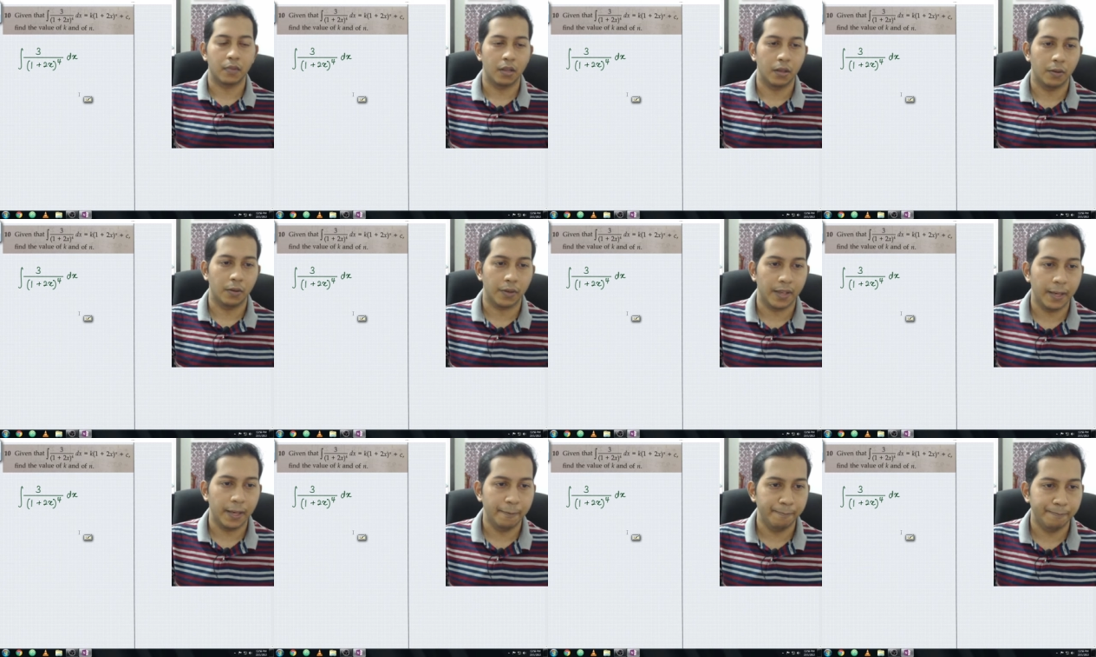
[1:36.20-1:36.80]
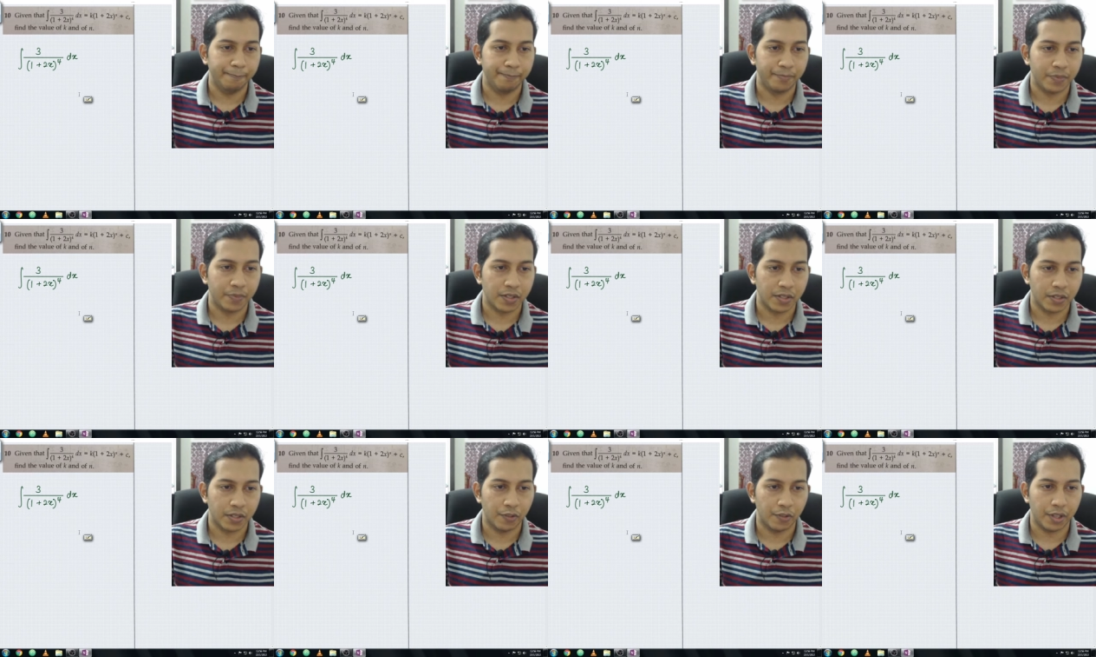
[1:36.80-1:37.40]
Okay,
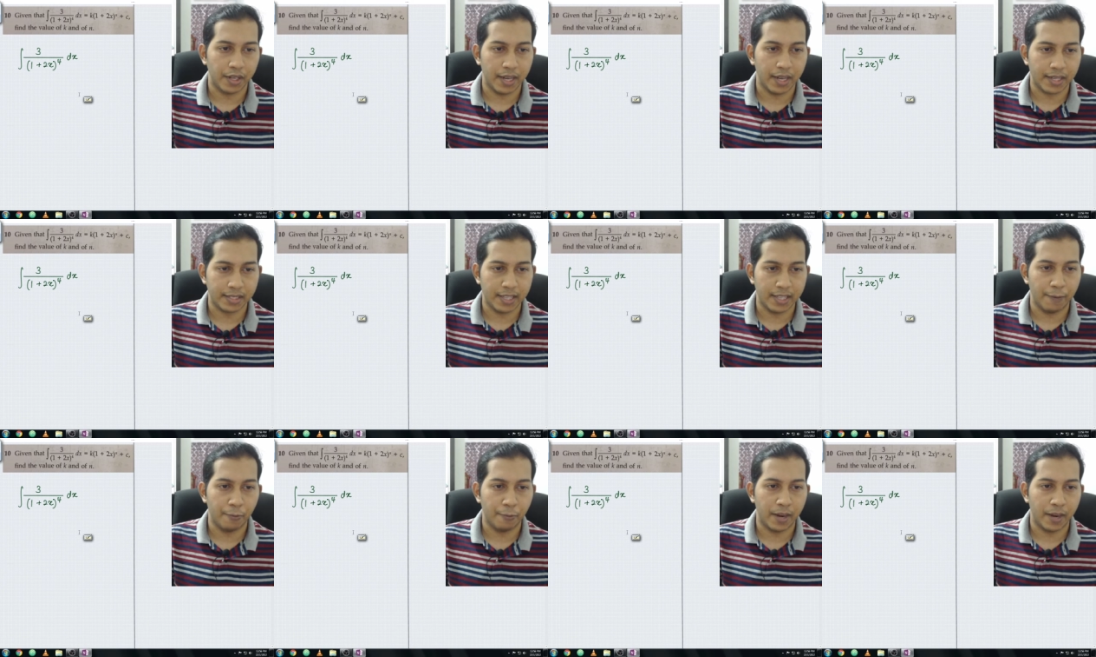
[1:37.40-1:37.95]
so for the next step,